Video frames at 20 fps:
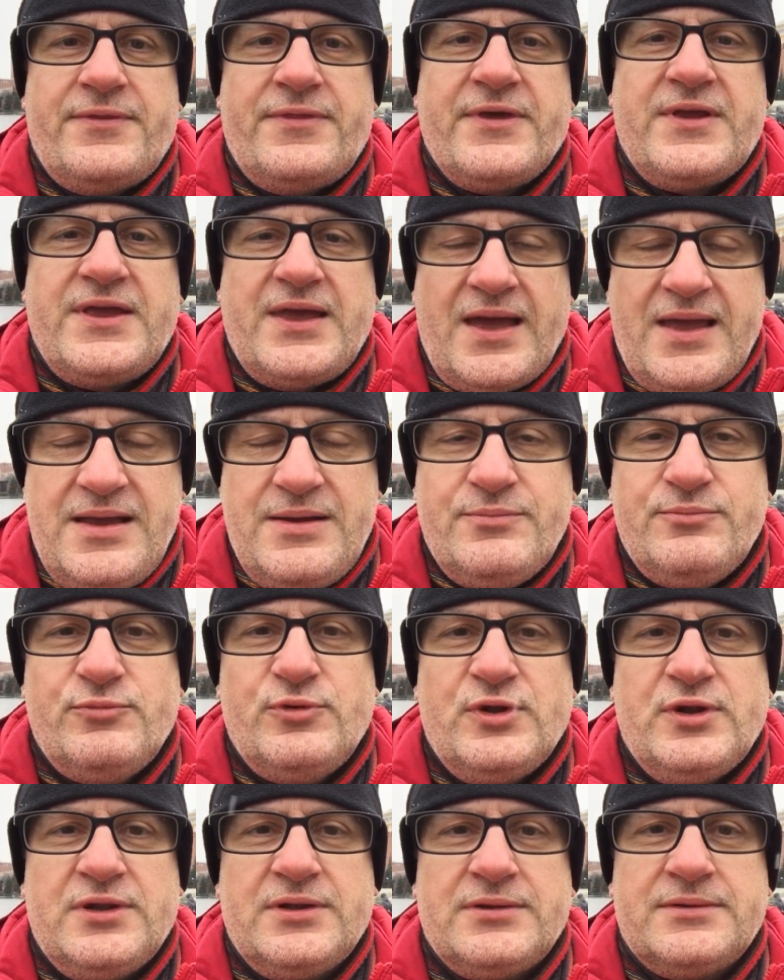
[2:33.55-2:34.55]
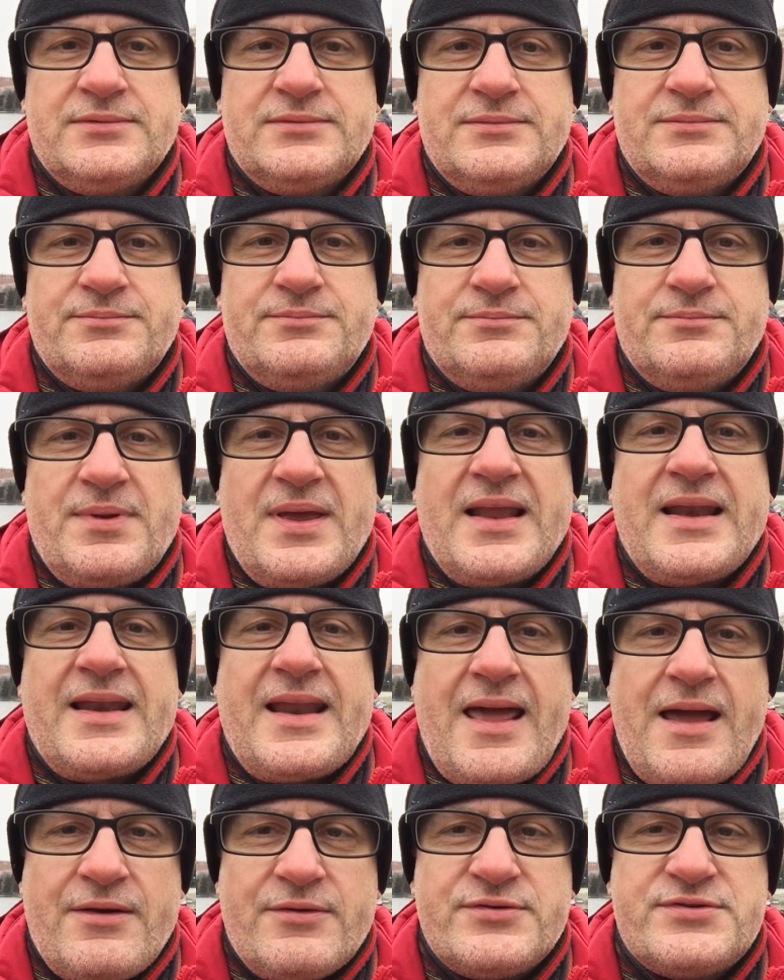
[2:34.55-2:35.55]
the game will be
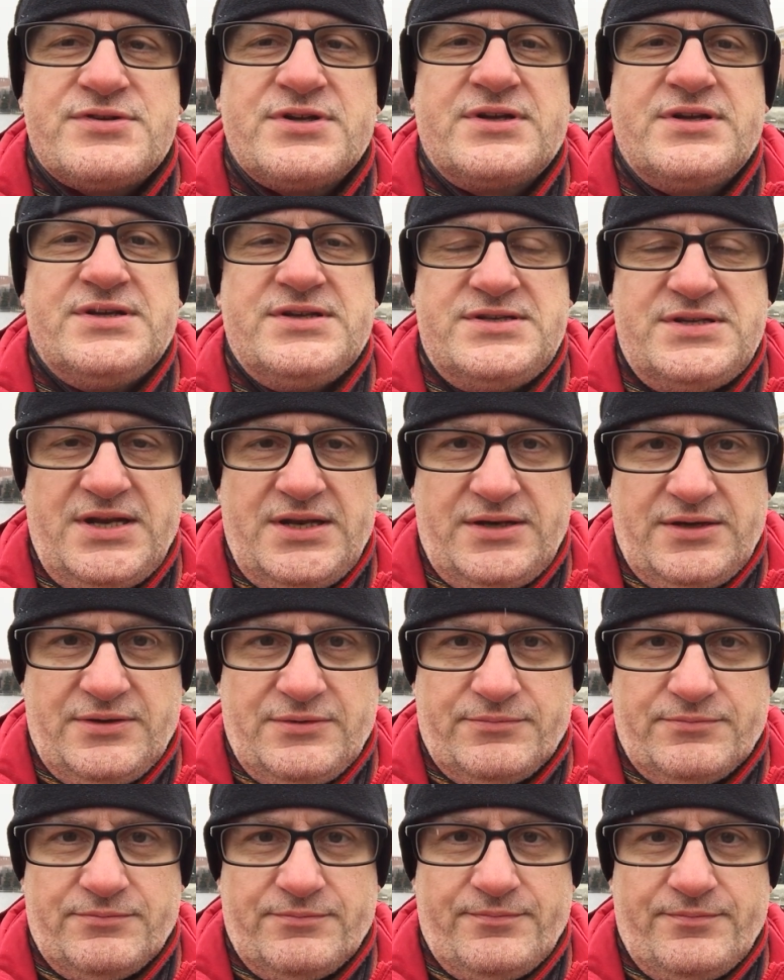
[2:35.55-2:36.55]
allowed to continue